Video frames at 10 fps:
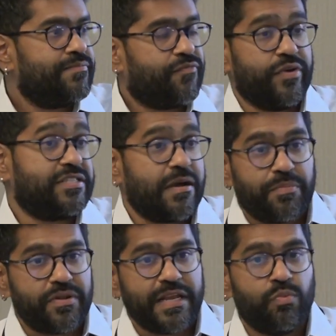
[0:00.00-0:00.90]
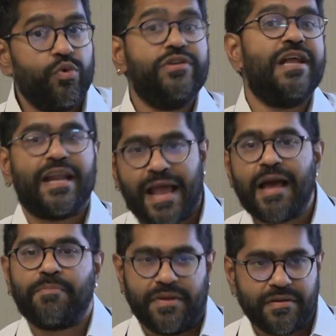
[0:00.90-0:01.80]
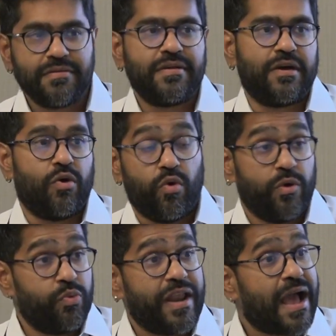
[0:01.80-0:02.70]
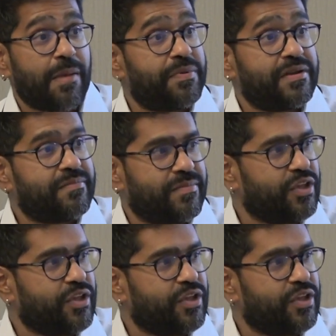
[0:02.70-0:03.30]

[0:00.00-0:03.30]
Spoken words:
for example, it would not happen, or it would happen,